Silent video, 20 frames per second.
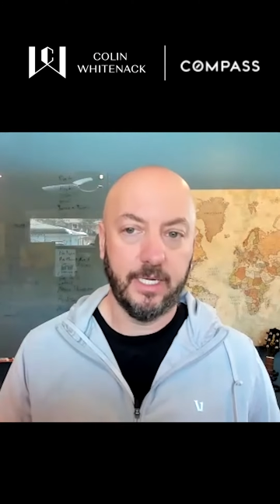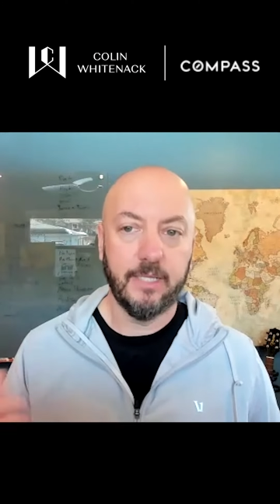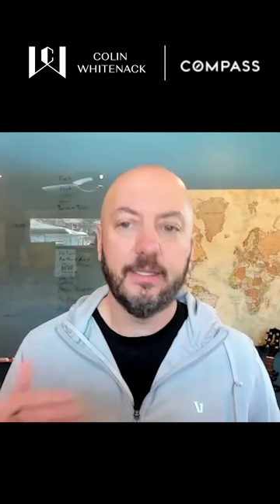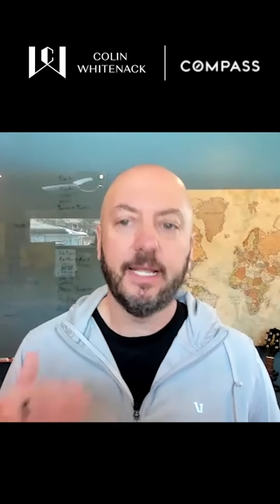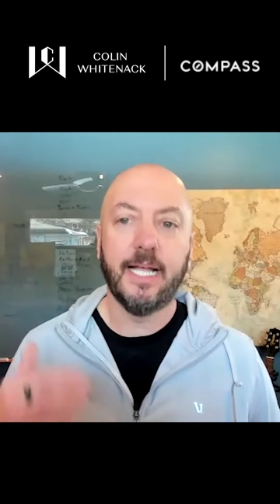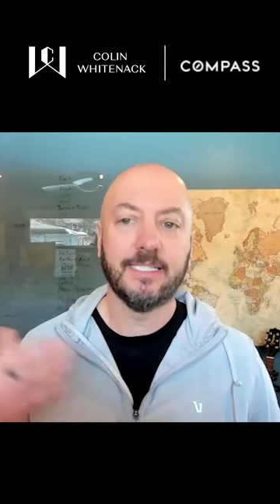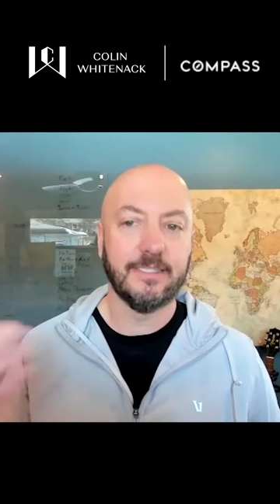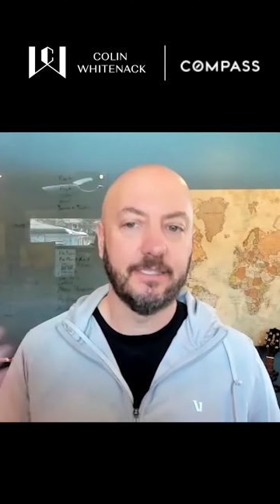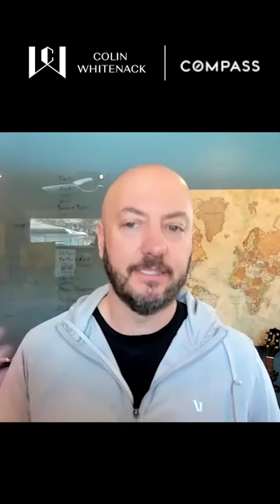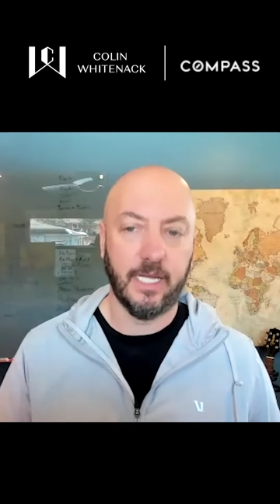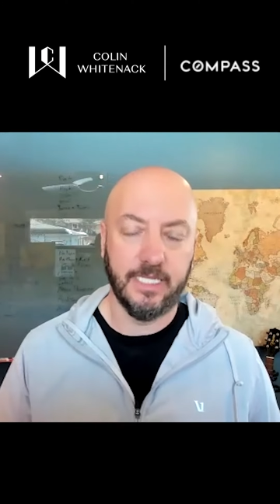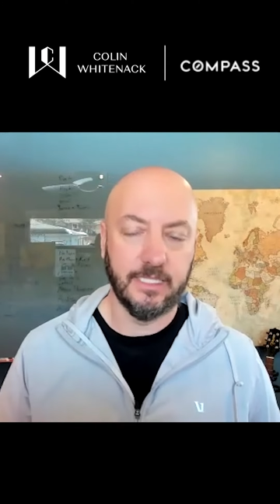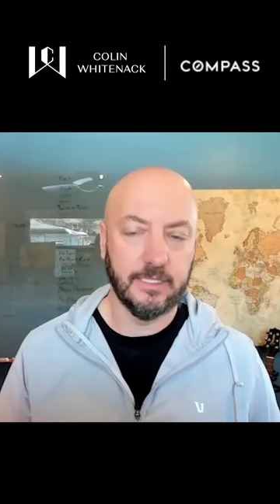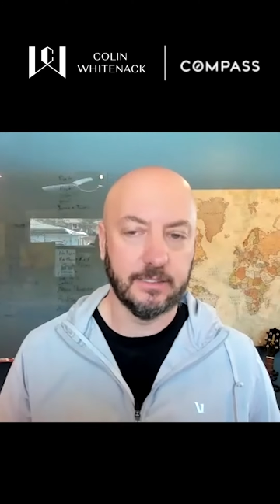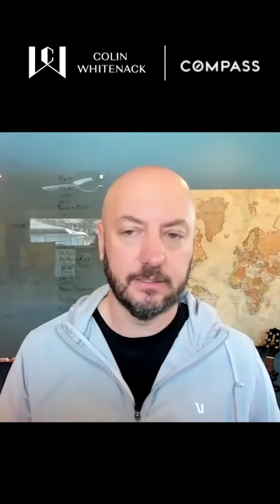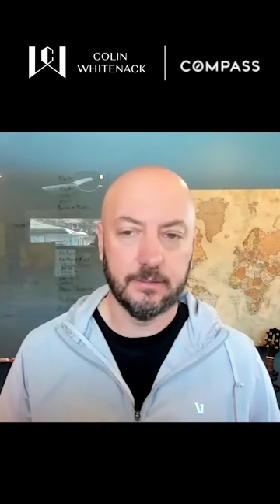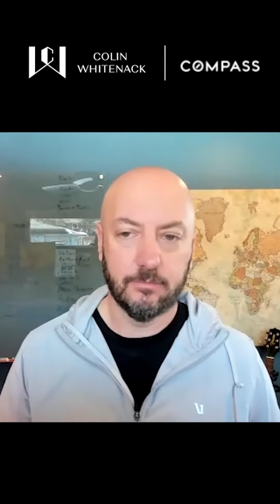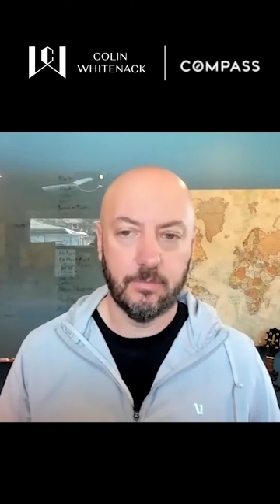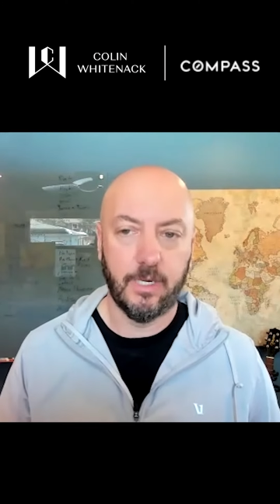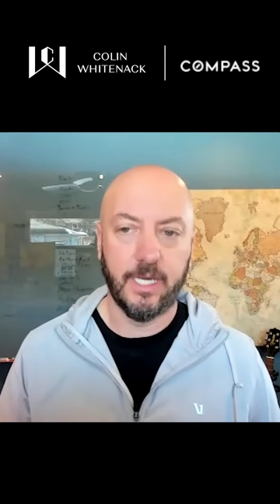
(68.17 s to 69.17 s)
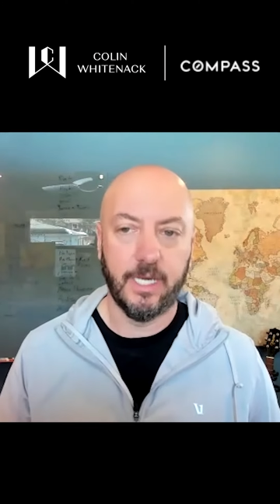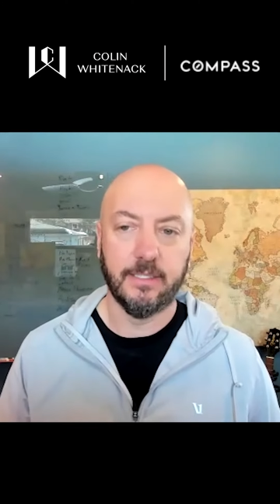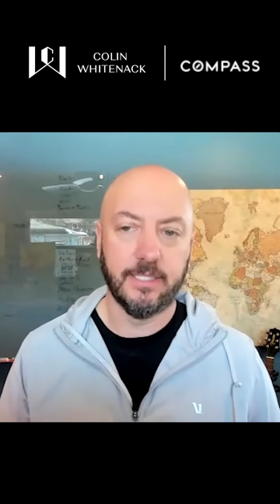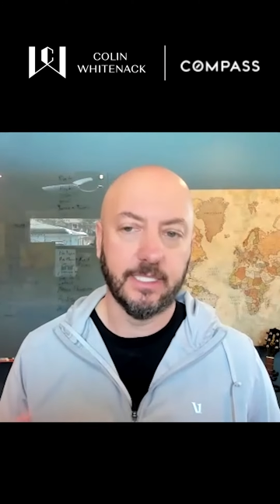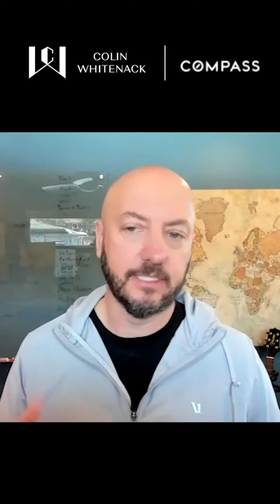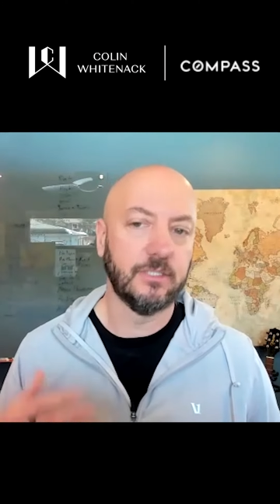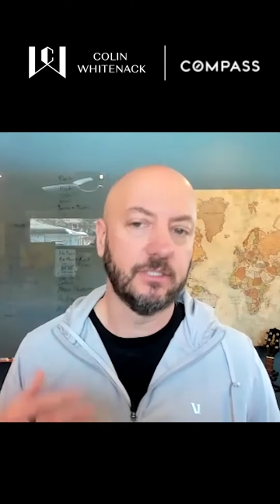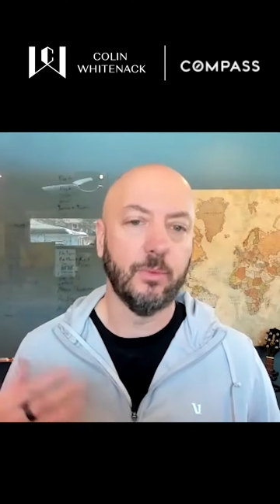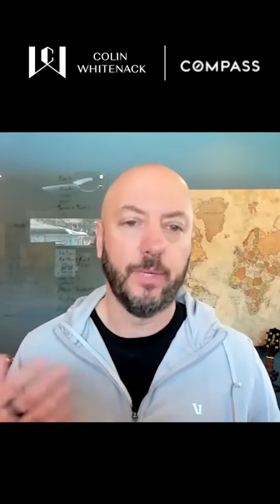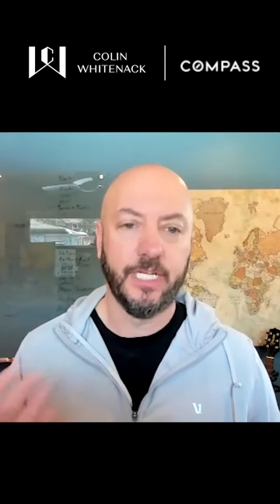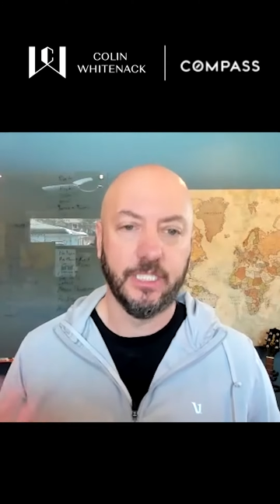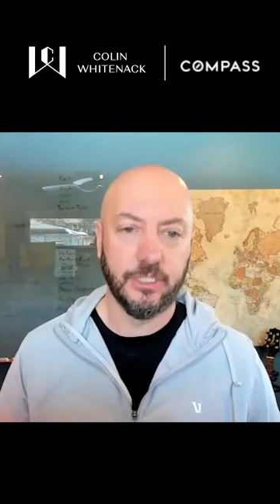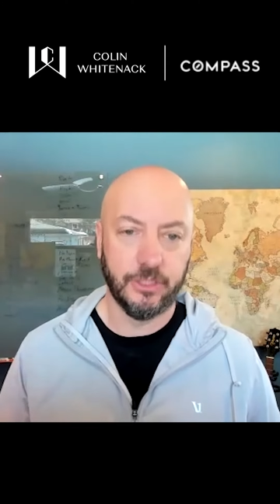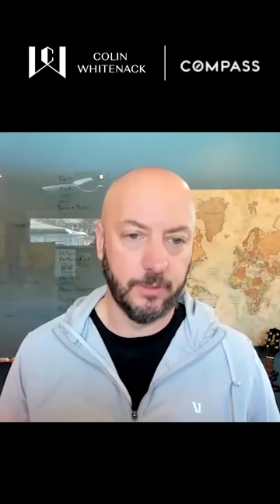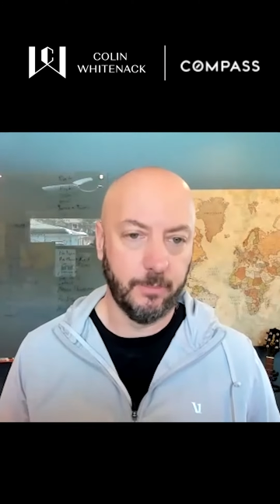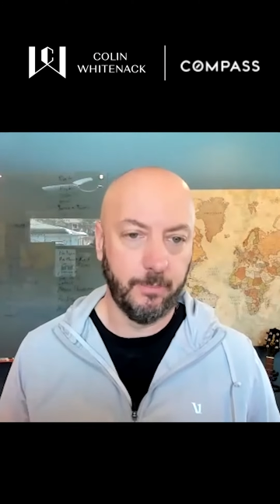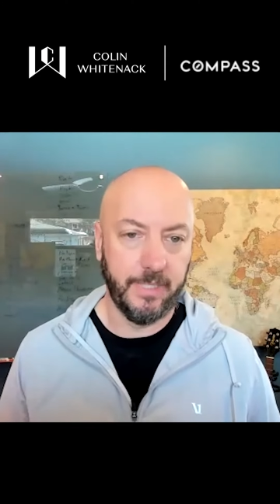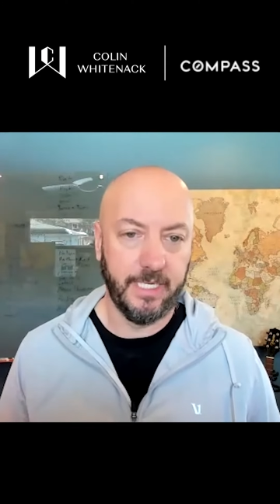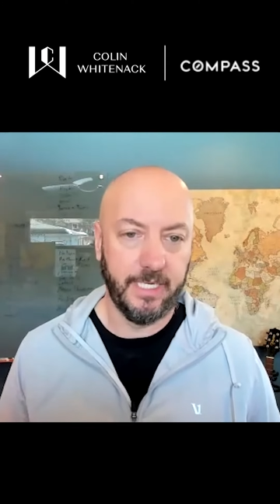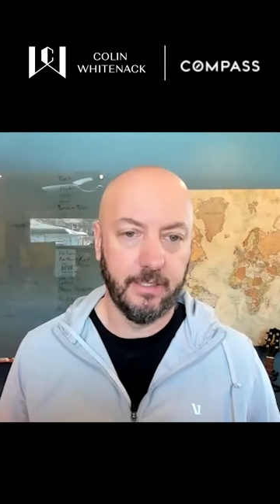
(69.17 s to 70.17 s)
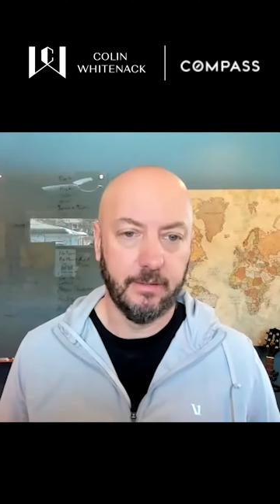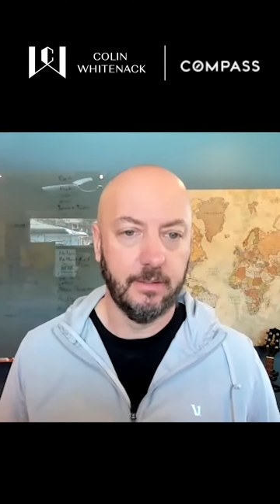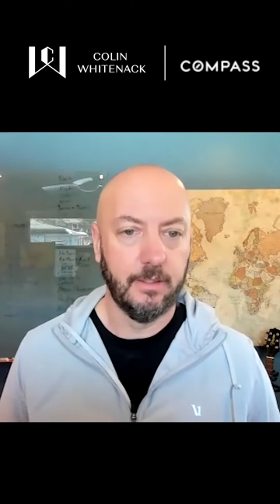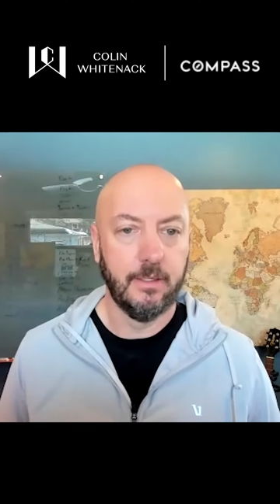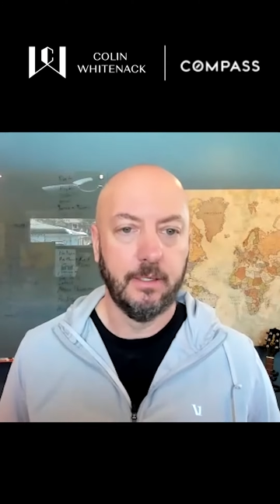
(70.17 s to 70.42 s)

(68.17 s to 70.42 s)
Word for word: And that's nice, right? That's the way it should be.